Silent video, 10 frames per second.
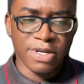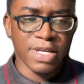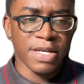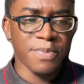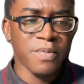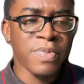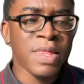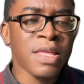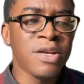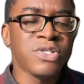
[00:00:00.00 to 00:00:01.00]
Okay,
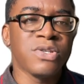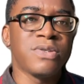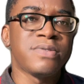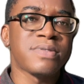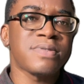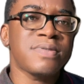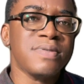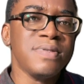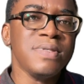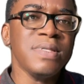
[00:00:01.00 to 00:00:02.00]
so
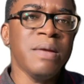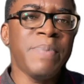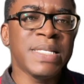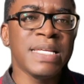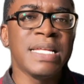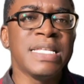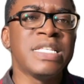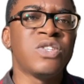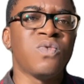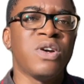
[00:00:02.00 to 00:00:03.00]
per se,
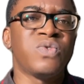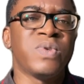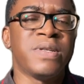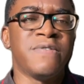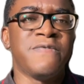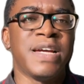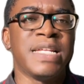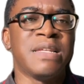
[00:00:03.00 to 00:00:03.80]
this is what we refer in